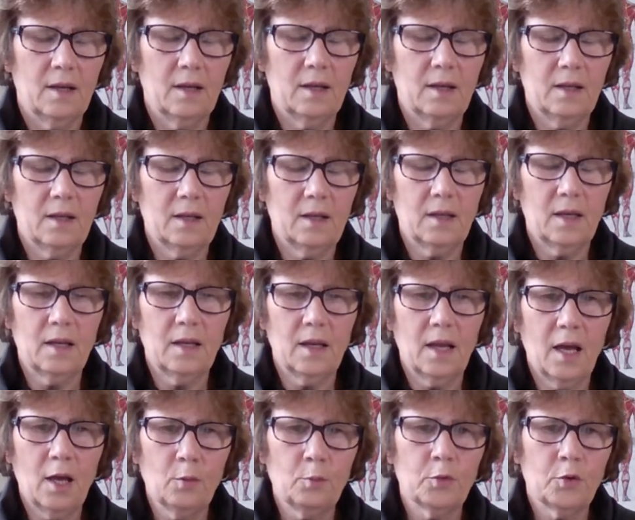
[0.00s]
it
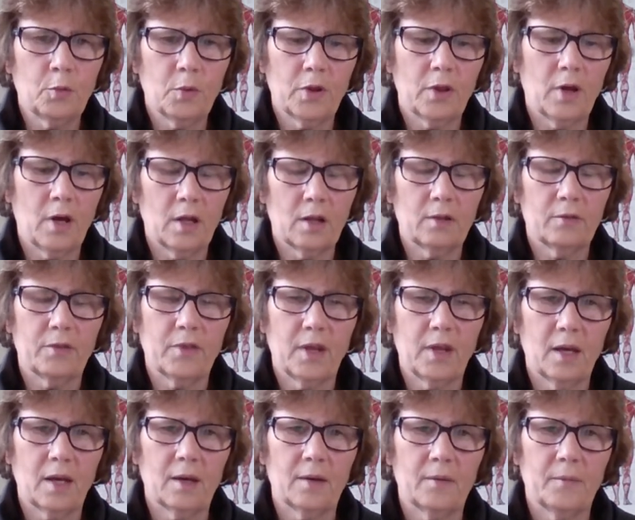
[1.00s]
helped with all of
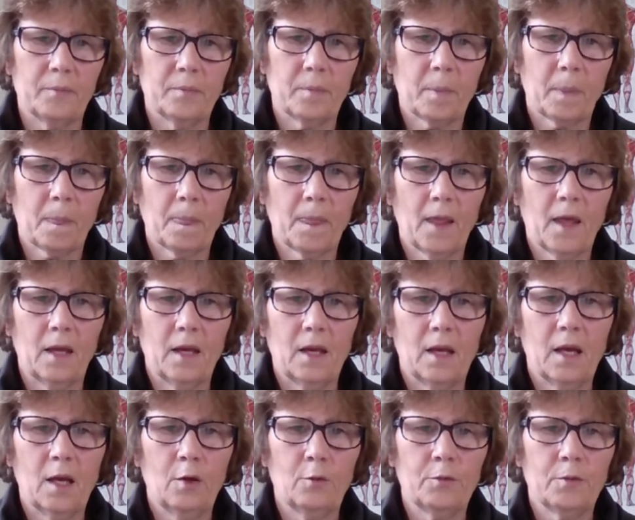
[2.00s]
that. And it
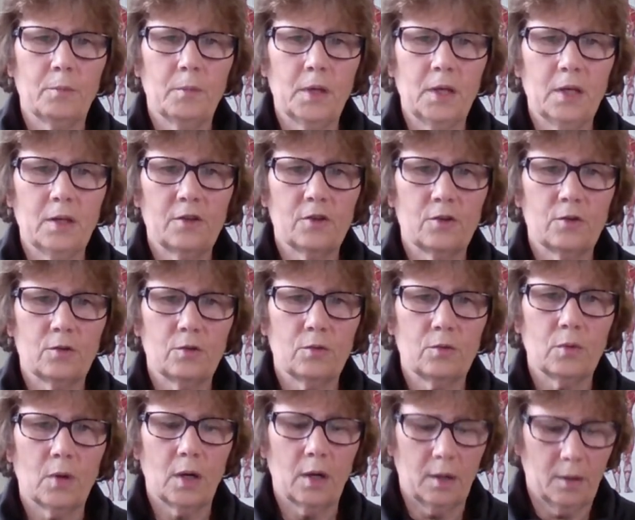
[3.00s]
helped me
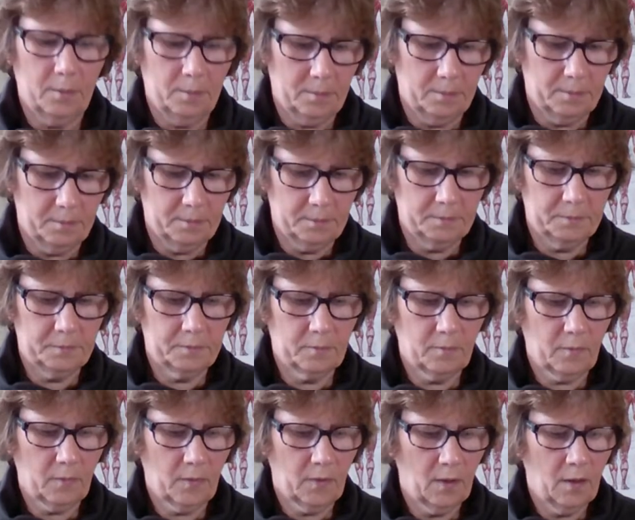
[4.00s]
to,
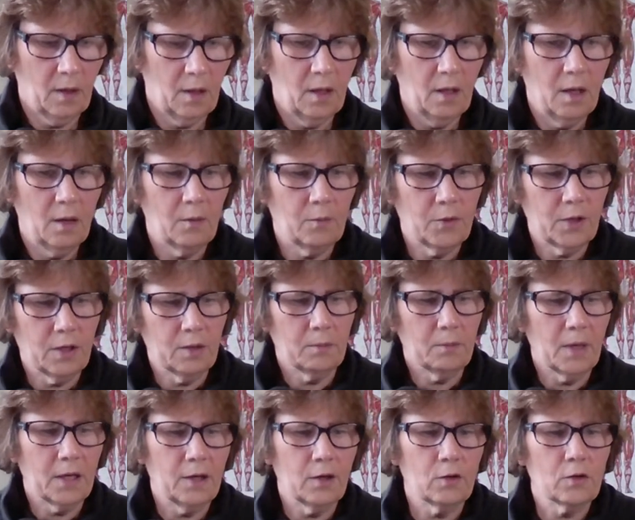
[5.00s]
reading
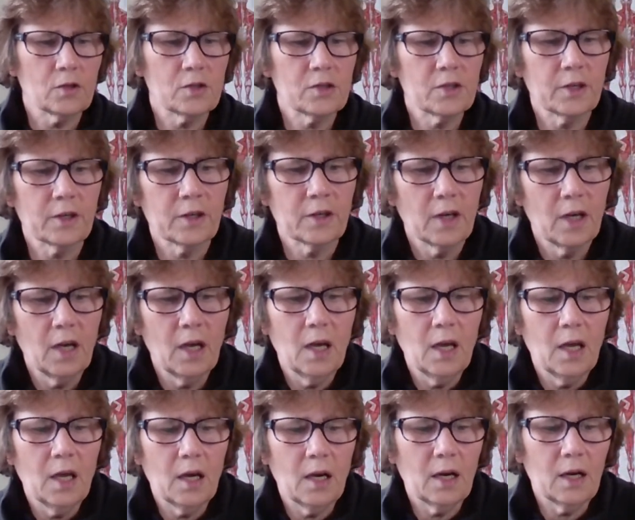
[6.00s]
my notes here,
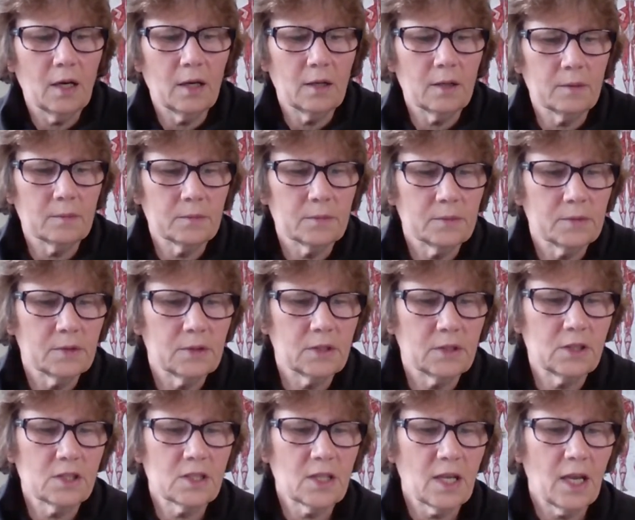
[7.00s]
it
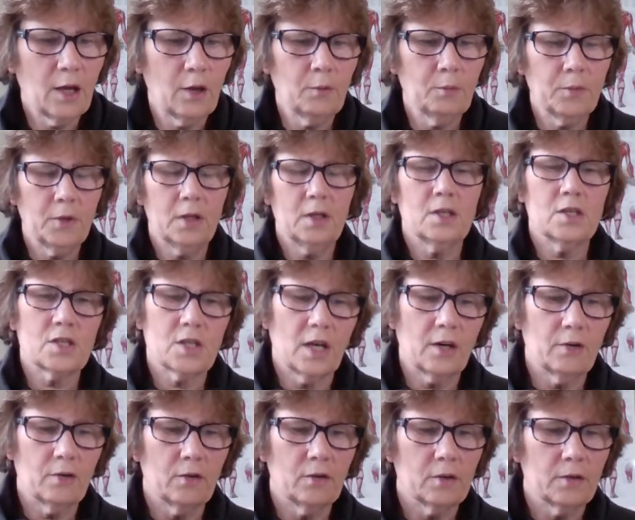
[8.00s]
just helped me in
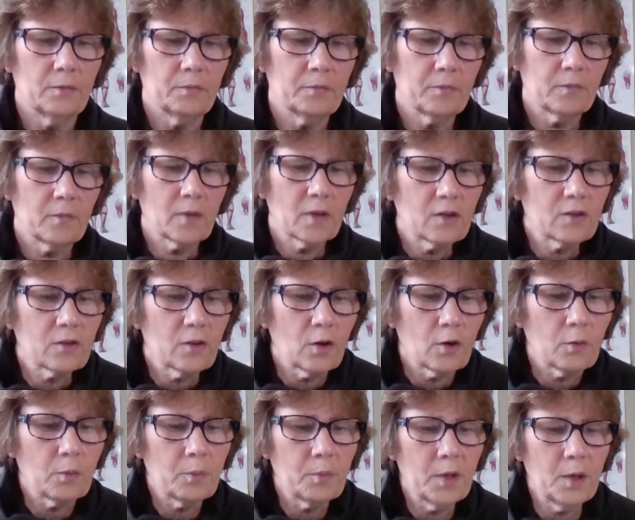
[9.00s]
general.
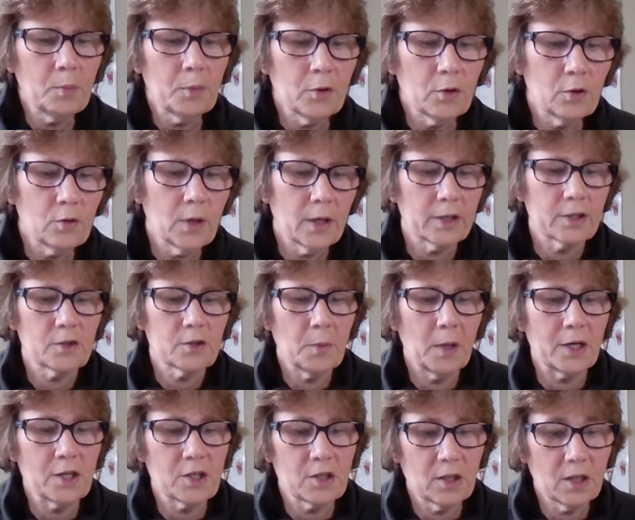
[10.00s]
So people who are
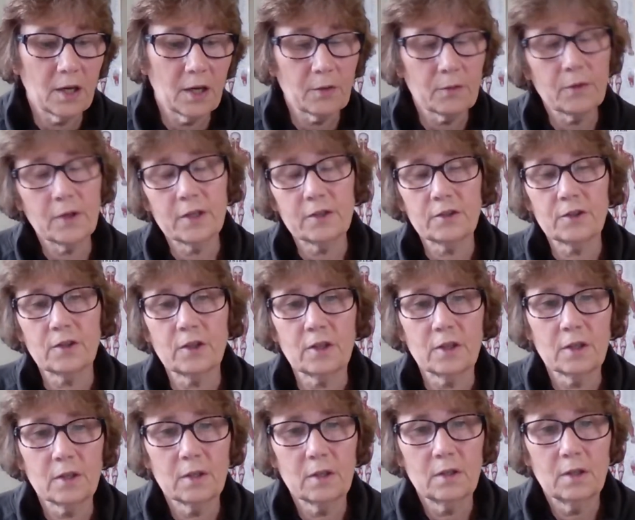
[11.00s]
especially at risk